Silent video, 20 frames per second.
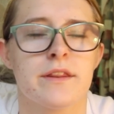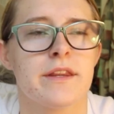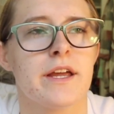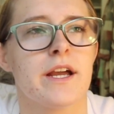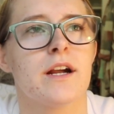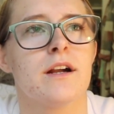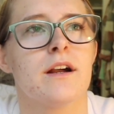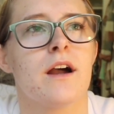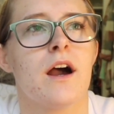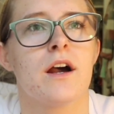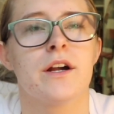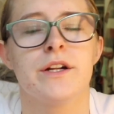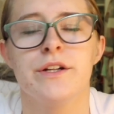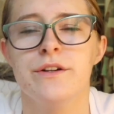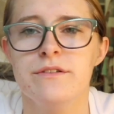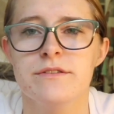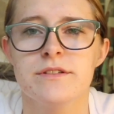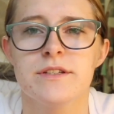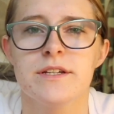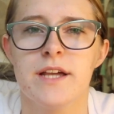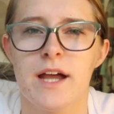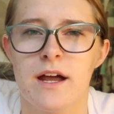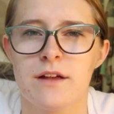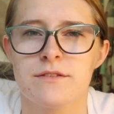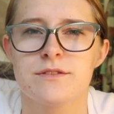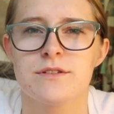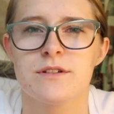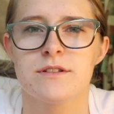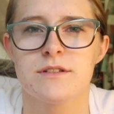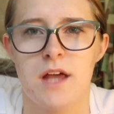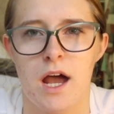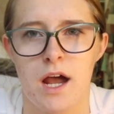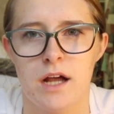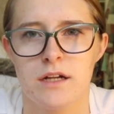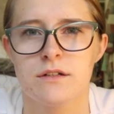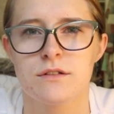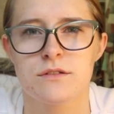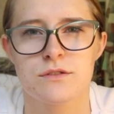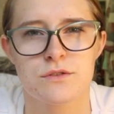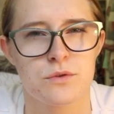There are usually counselors at your